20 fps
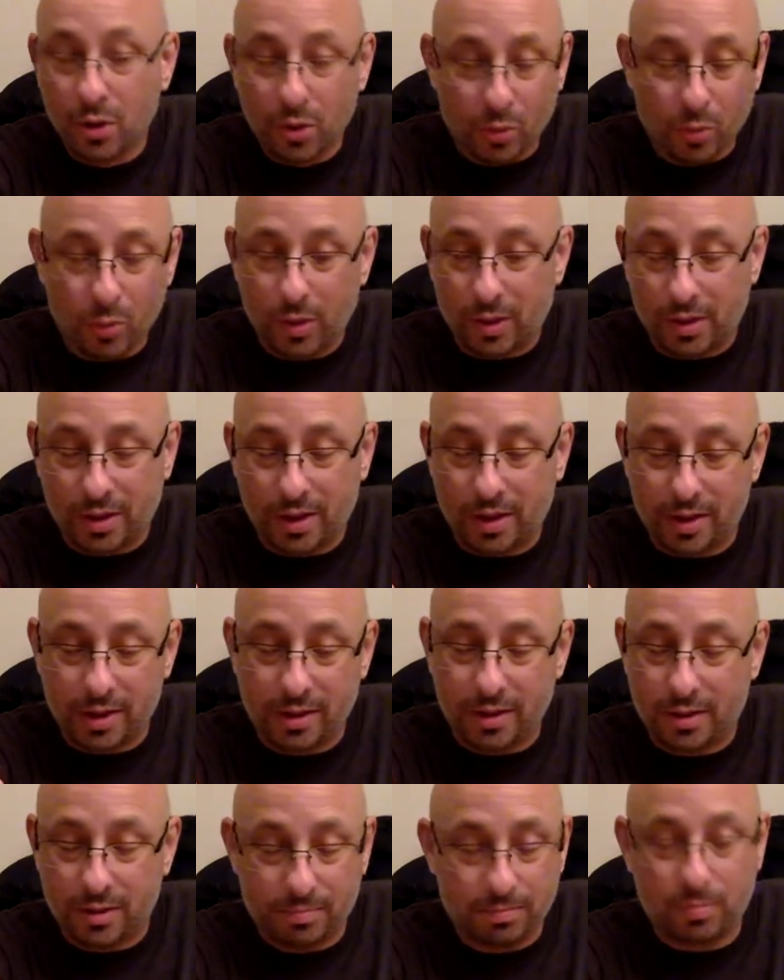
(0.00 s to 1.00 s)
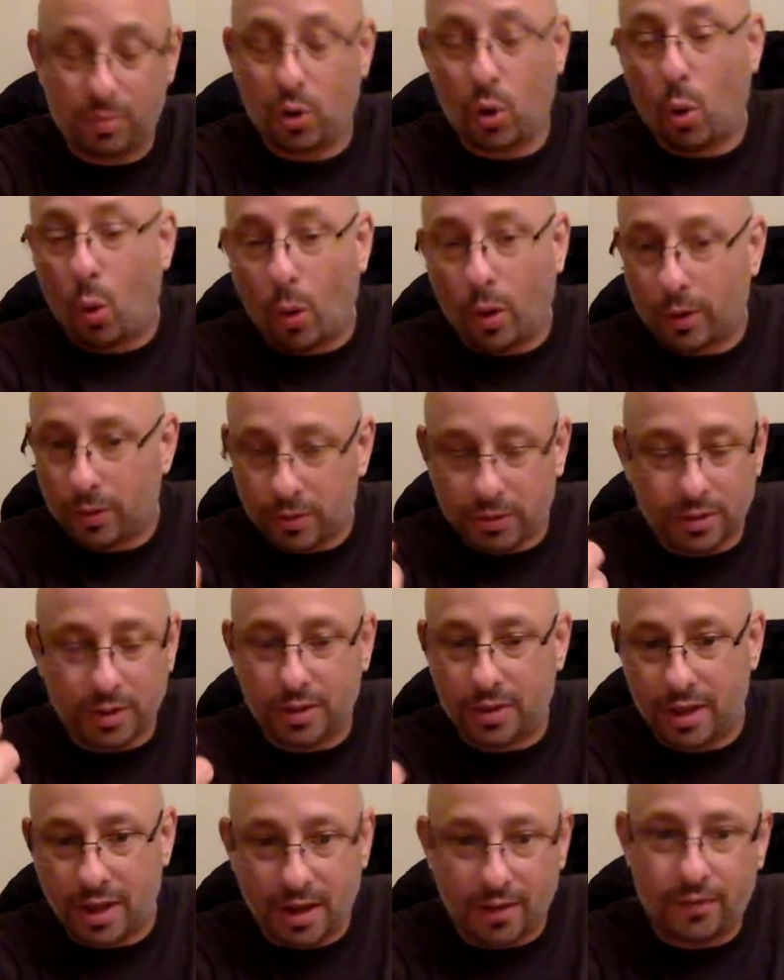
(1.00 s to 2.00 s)
with these coils, the
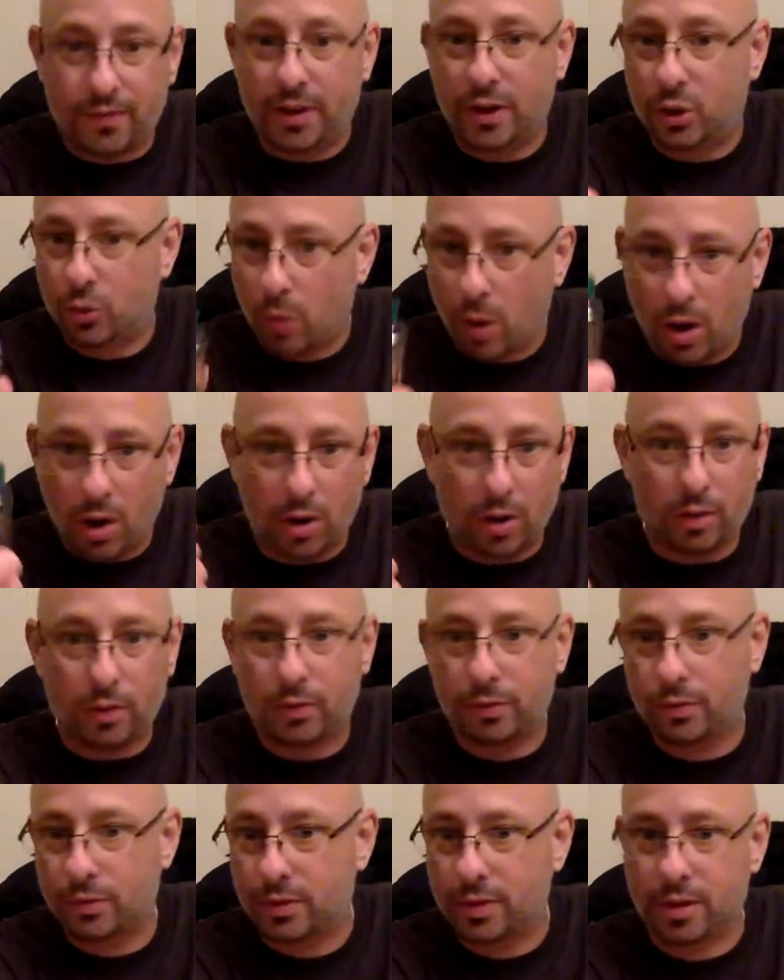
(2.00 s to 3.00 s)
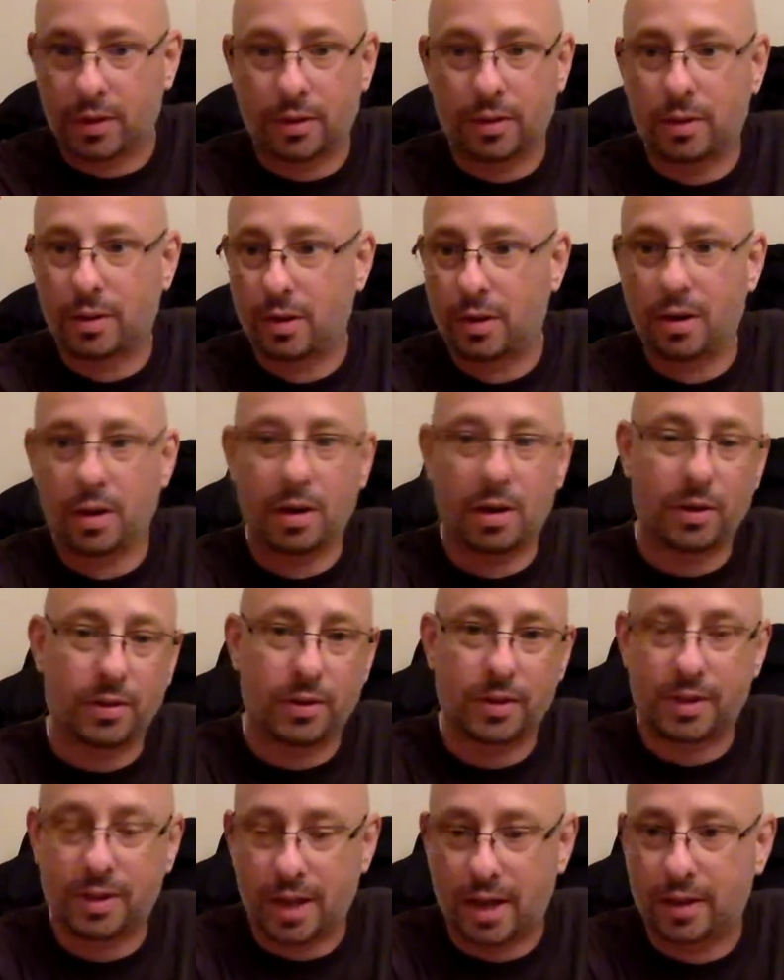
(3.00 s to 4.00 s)
TFV12s and
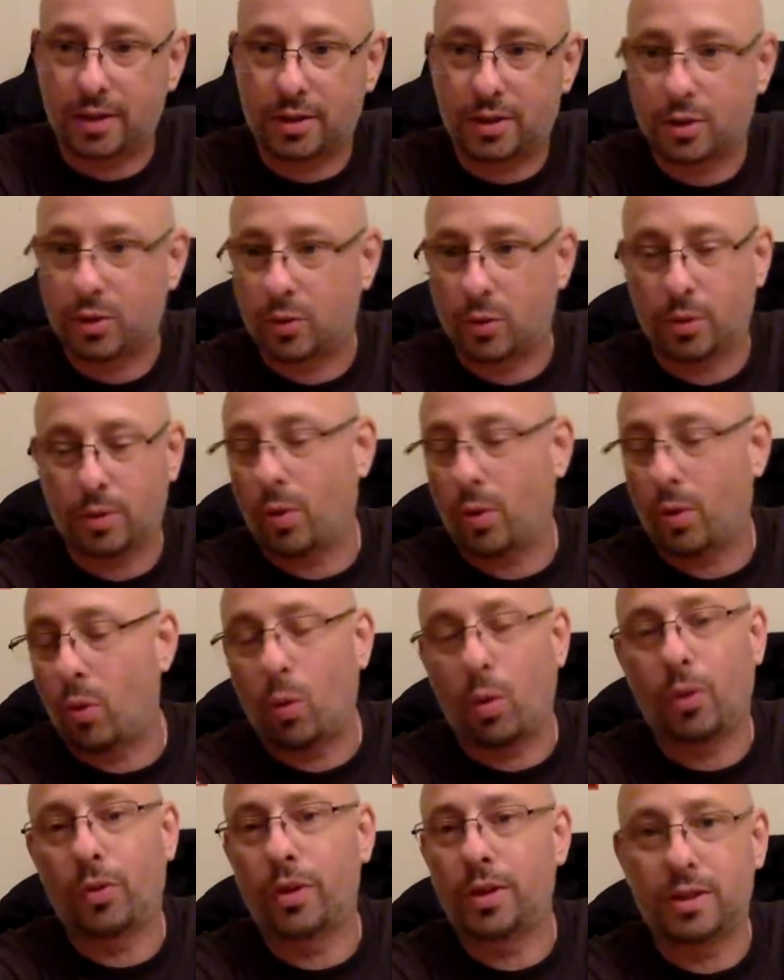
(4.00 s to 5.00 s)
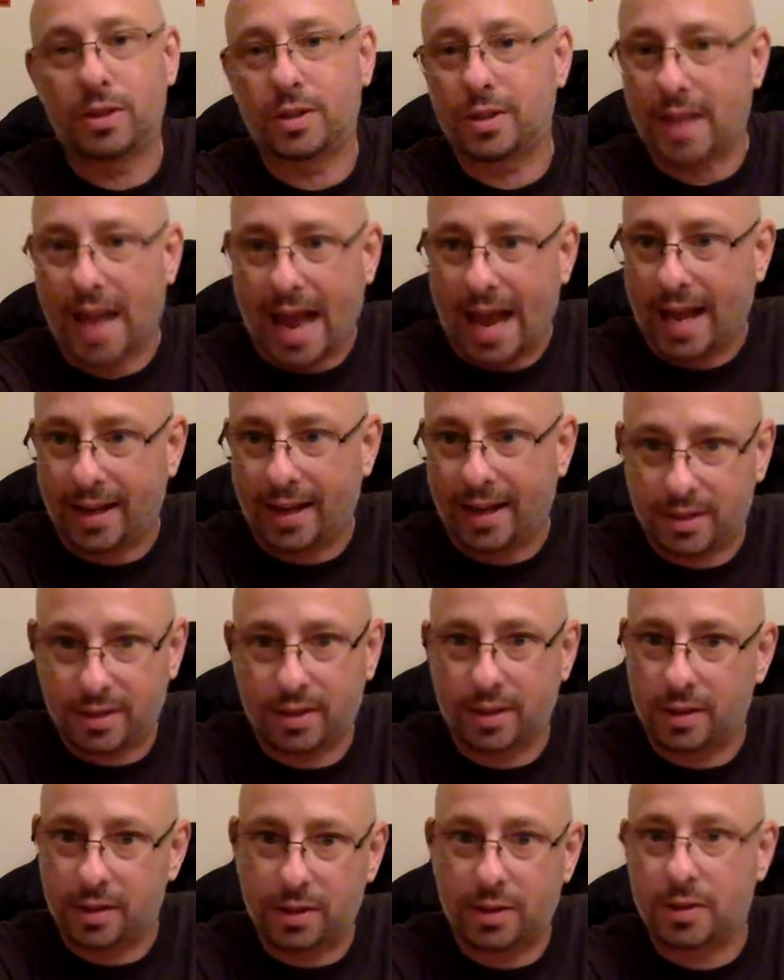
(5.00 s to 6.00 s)
the Sense coil, all these tanks,
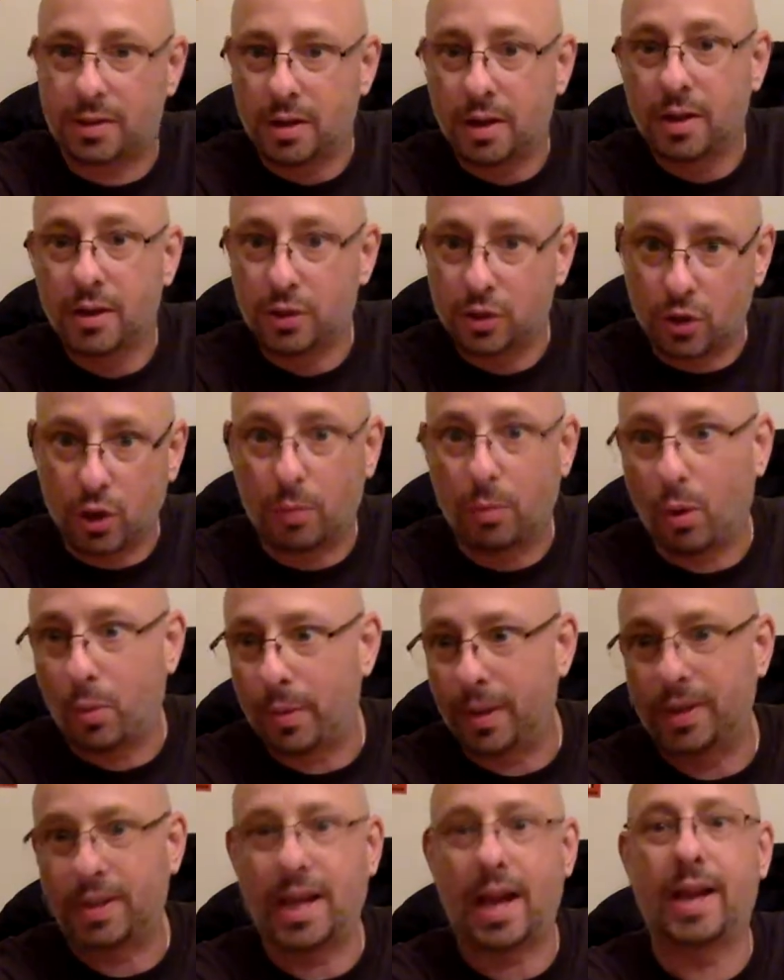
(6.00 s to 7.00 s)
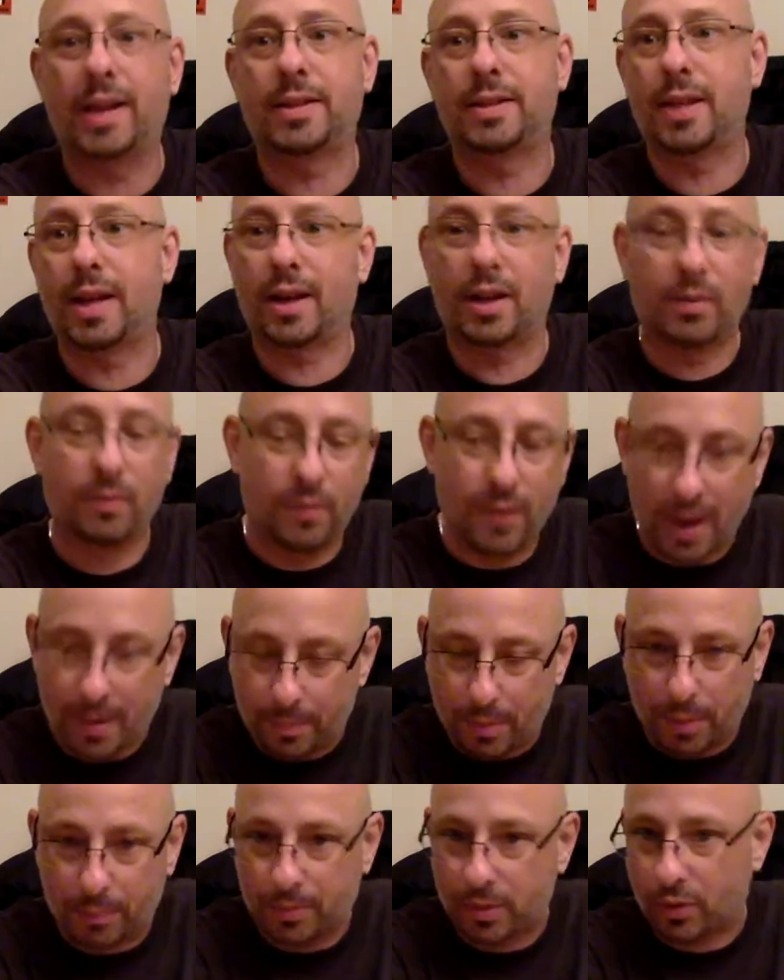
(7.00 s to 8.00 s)
these sub-ohming tanks that could vape
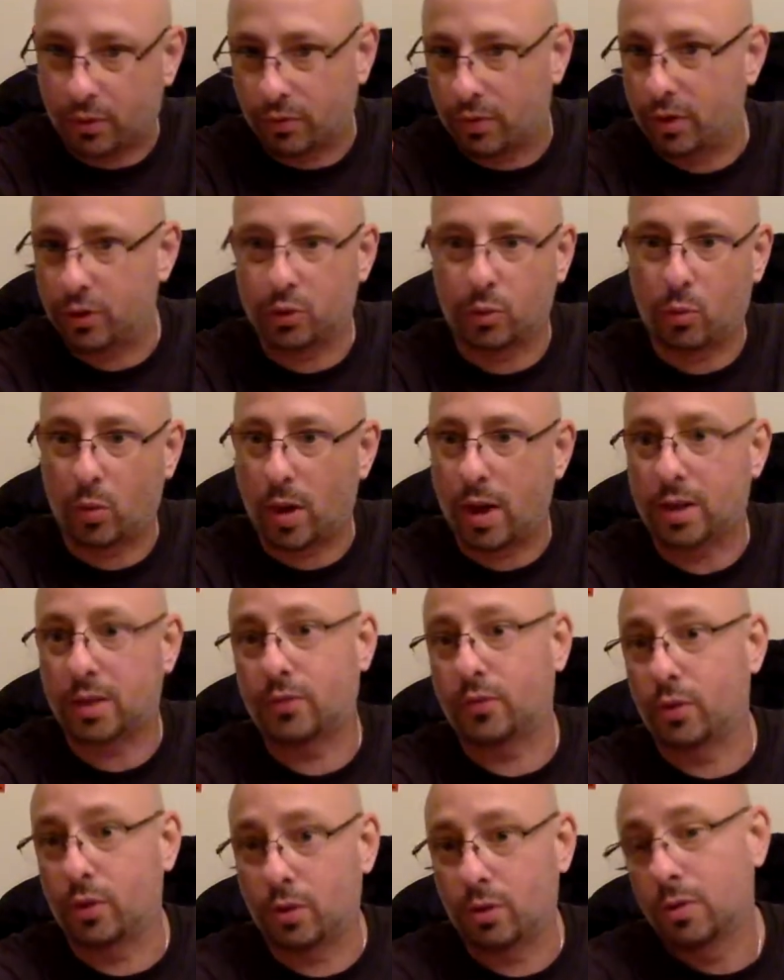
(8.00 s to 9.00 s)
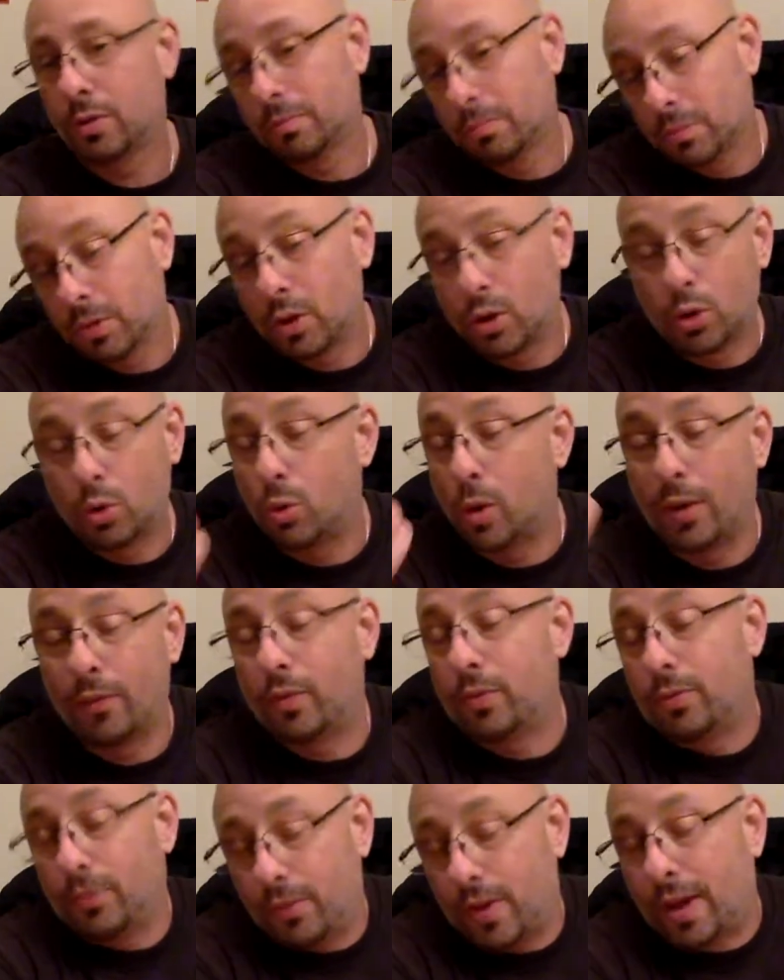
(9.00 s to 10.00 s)
up to 300 watts for
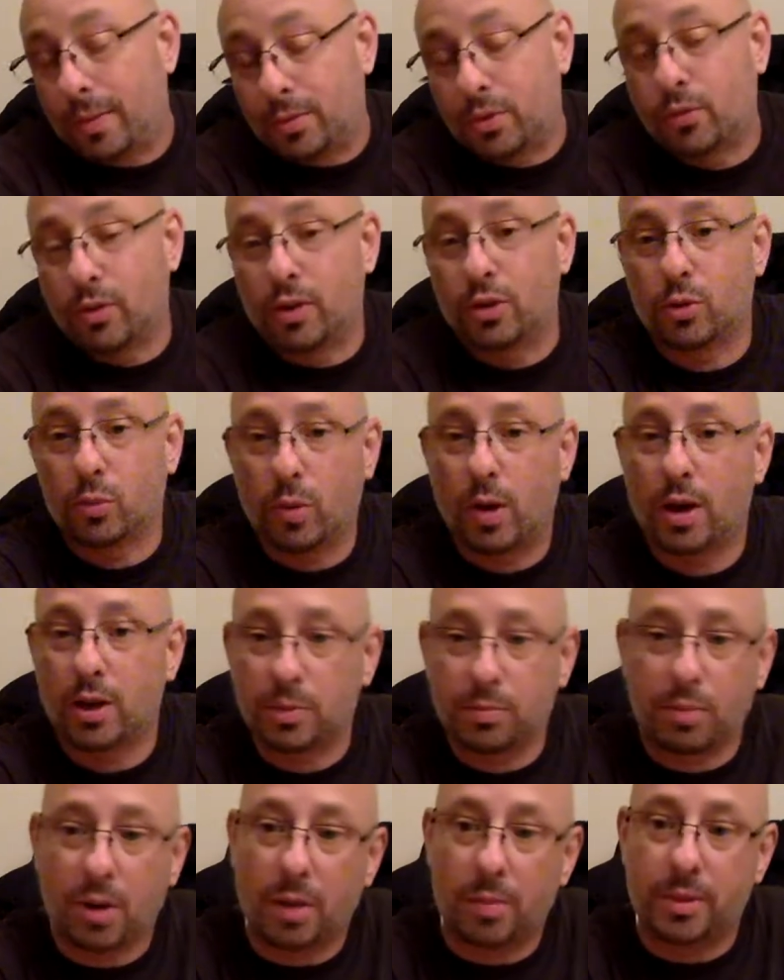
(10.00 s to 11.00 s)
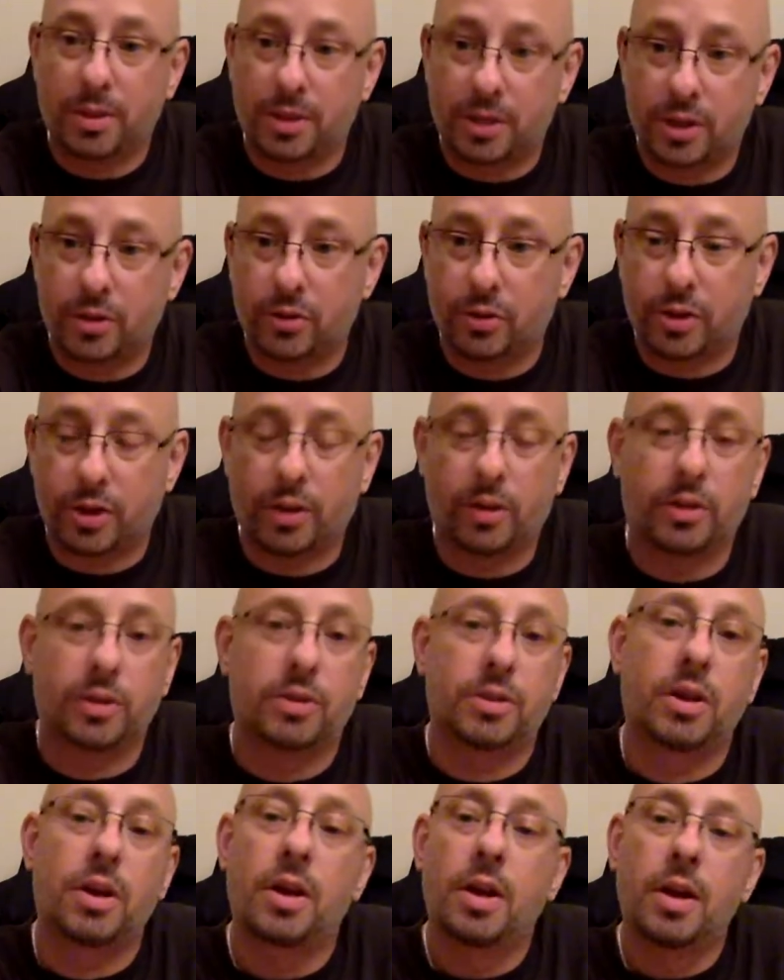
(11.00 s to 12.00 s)
whoever vapes 300 watts, probably serial killers.